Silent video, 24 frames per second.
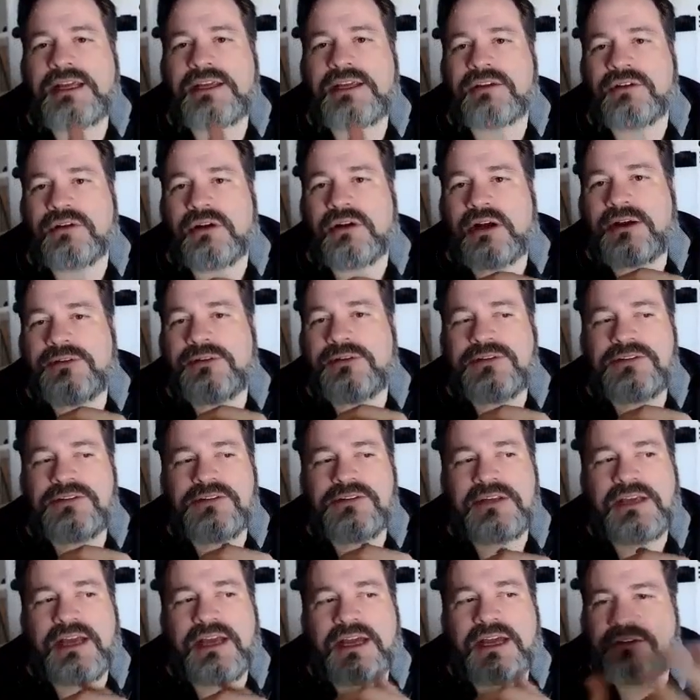You're
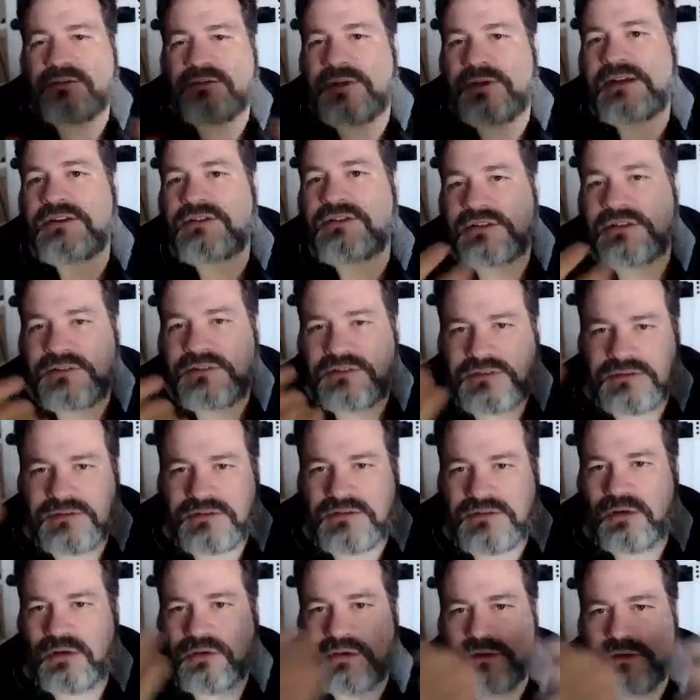obviously got directions and
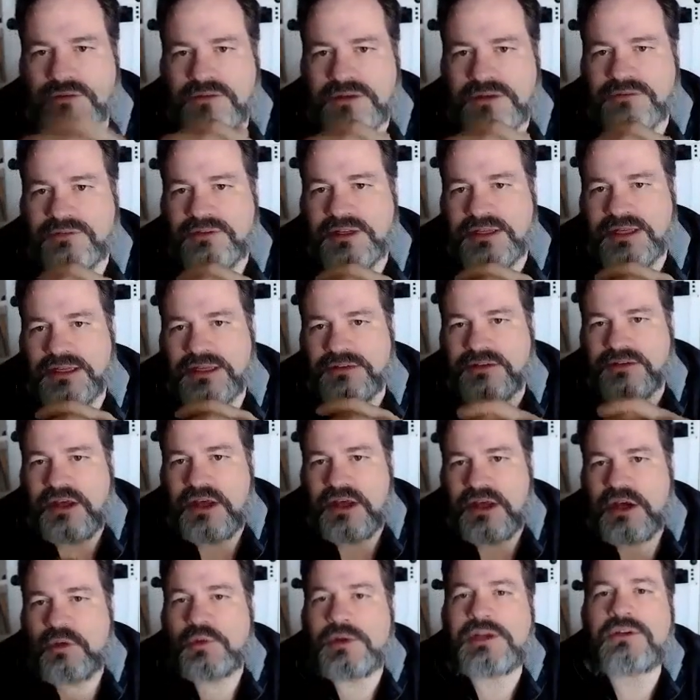goals and everything else.
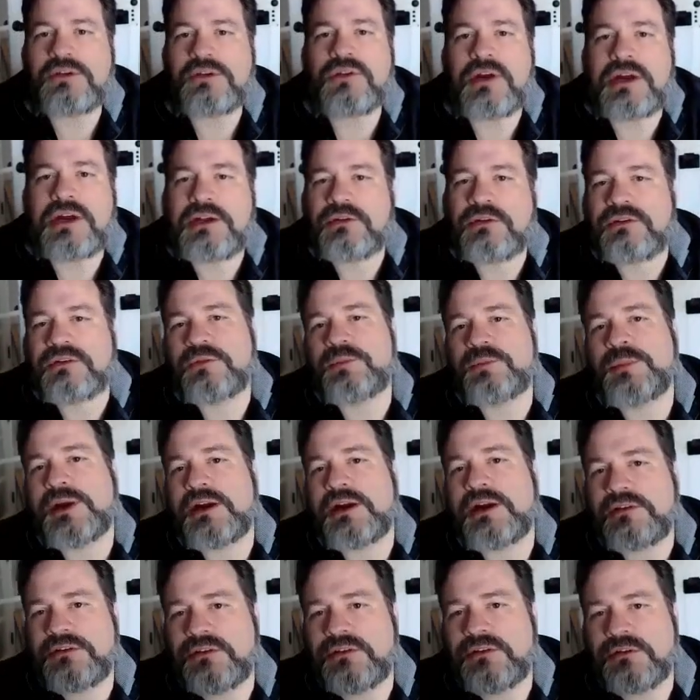What are you trying to
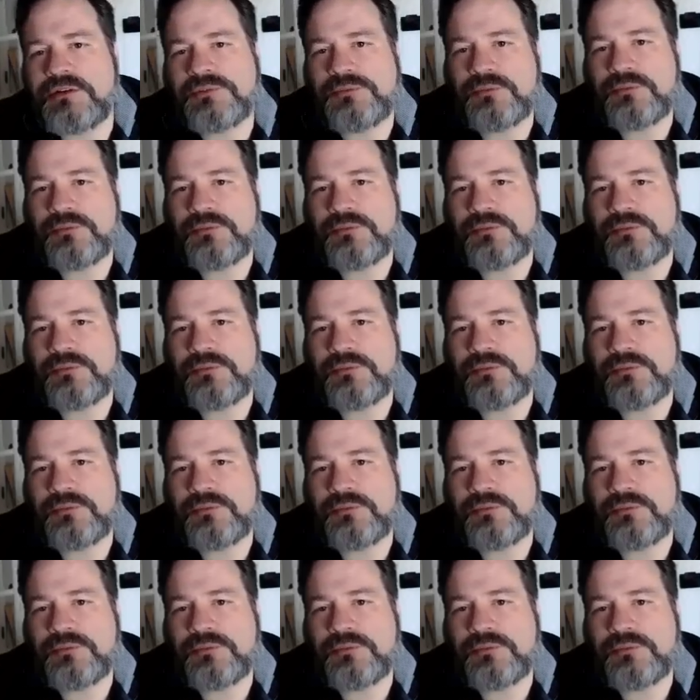aspire to?